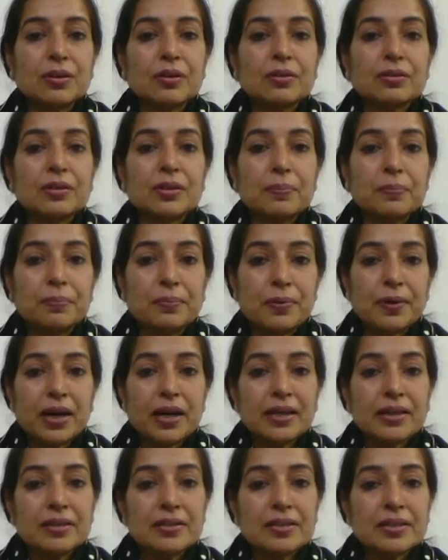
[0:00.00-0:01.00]
the
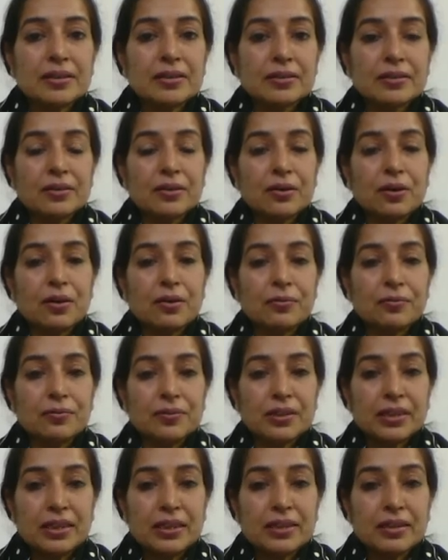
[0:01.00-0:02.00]
pride
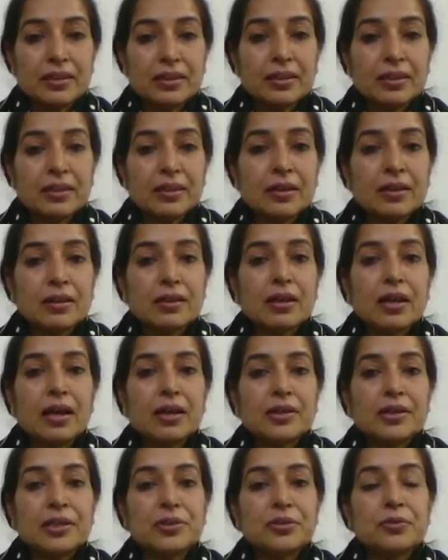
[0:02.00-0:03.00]
of lily,
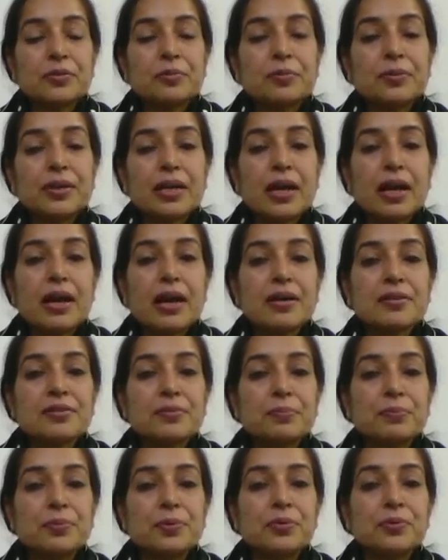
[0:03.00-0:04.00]
and it should be as
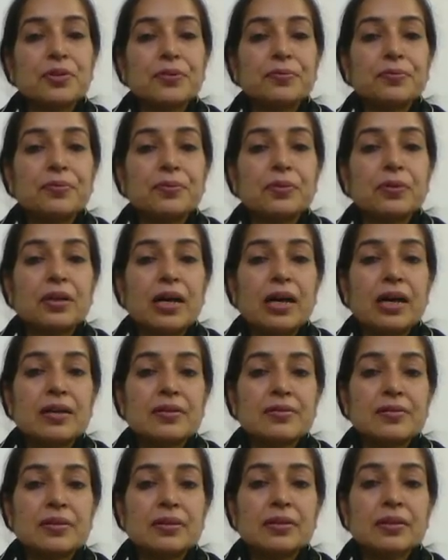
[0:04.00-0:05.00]
beautiful
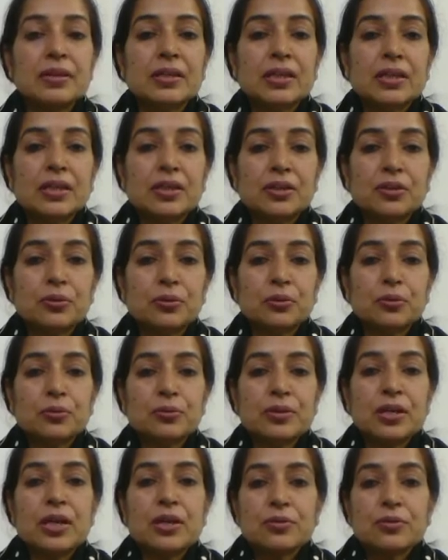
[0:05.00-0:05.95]
as the rose.